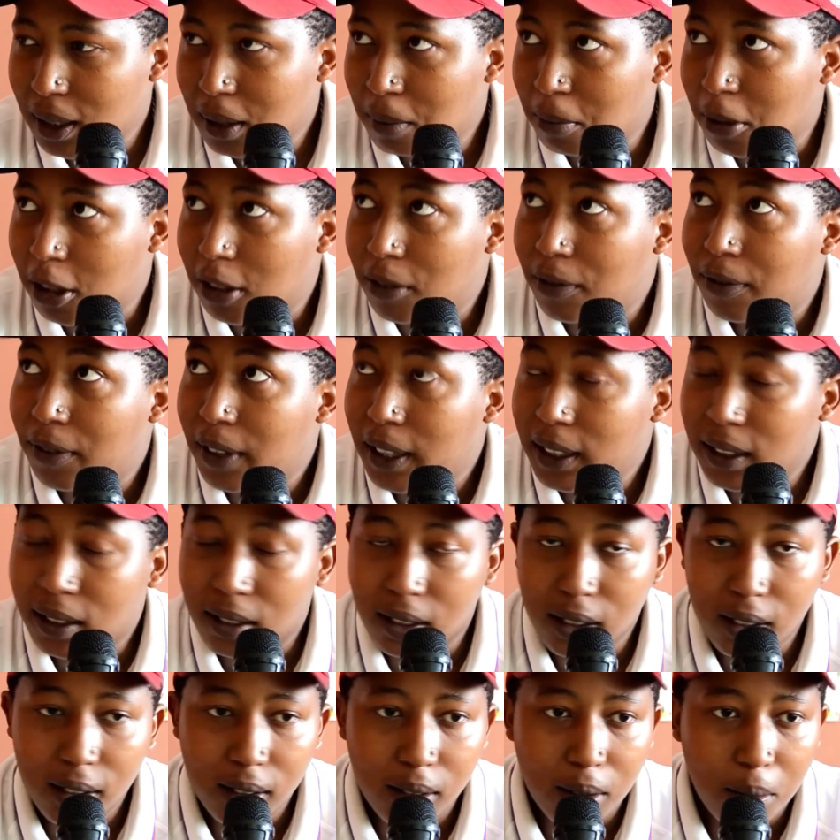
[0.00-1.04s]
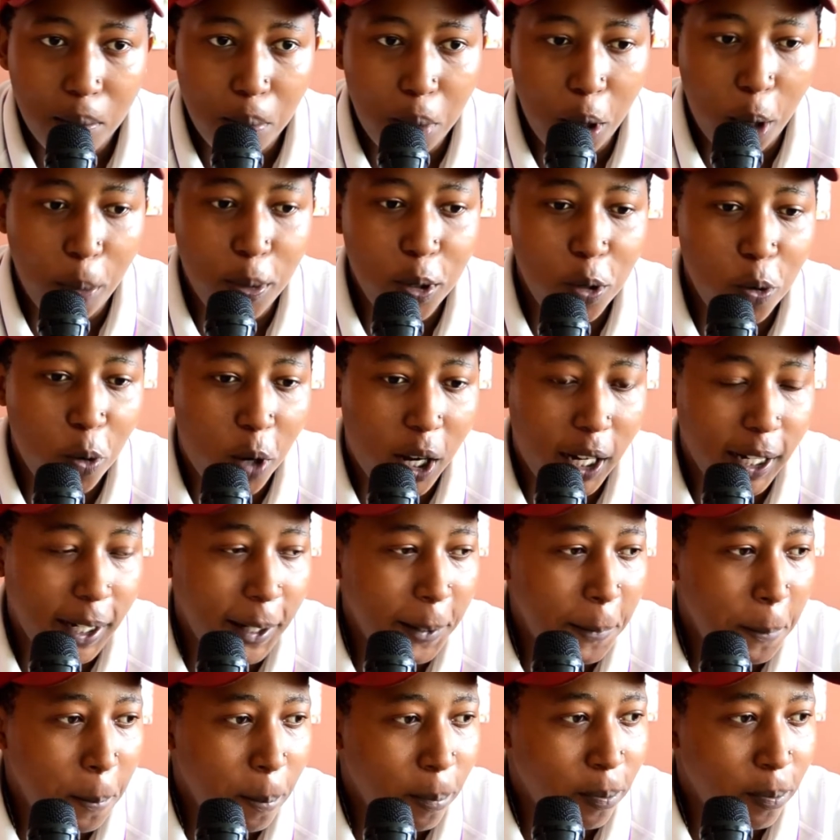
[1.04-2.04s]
my fighter, Bobbi Wine.